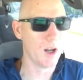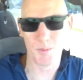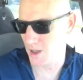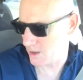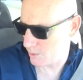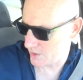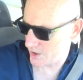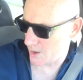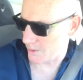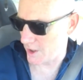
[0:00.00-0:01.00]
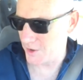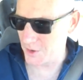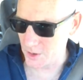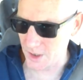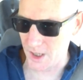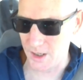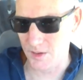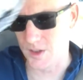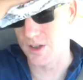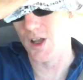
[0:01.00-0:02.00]
I'm like, what's up? Are y'all doing that? And
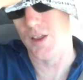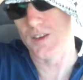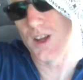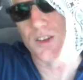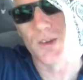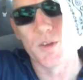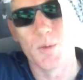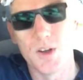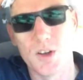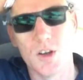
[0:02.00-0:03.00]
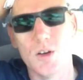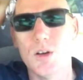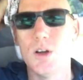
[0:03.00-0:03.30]
he's like, no, that's not something we do.